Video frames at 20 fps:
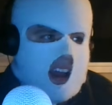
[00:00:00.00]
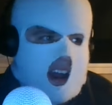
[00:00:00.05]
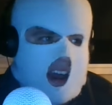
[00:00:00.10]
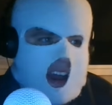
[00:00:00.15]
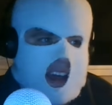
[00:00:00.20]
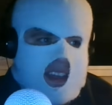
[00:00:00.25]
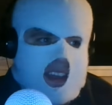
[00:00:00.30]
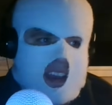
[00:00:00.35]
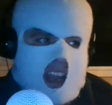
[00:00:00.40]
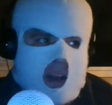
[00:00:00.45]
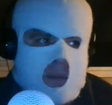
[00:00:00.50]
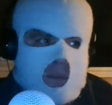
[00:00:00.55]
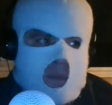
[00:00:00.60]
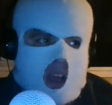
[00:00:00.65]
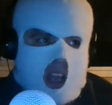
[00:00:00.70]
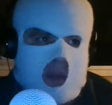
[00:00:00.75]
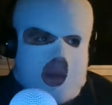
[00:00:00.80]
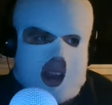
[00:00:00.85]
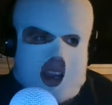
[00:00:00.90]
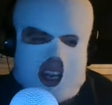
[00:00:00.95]
I think I'd
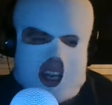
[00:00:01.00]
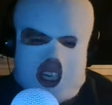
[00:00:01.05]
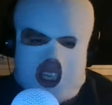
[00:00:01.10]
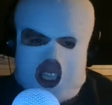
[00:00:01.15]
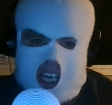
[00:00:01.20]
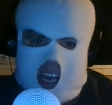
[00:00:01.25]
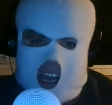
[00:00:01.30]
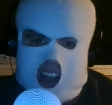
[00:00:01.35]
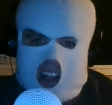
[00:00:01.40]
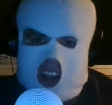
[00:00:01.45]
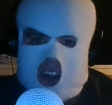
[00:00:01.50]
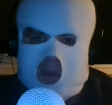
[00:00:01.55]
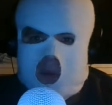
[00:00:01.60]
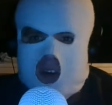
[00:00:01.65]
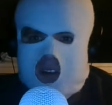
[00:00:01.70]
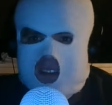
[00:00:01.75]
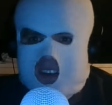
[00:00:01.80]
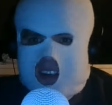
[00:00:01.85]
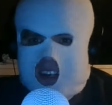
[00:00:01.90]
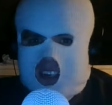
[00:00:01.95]
probably make a giallo
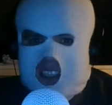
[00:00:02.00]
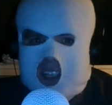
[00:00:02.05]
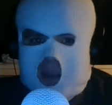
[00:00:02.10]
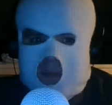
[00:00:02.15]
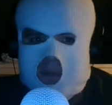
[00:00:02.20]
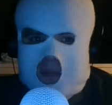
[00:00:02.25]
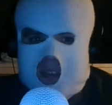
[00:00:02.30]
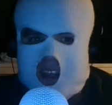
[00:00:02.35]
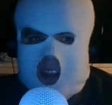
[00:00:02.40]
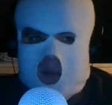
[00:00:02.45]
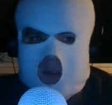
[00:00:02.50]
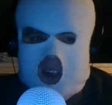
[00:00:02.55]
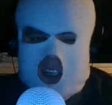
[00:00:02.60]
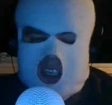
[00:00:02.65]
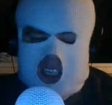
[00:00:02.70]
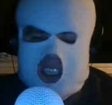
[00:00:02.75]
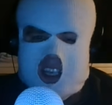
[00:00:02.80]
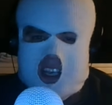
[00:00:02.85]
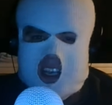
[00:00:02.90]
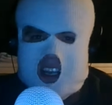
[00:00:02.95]
movie or something, which
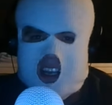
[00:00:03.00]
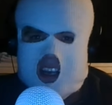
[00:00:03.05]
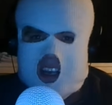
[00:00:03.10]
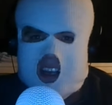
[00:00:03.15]
is like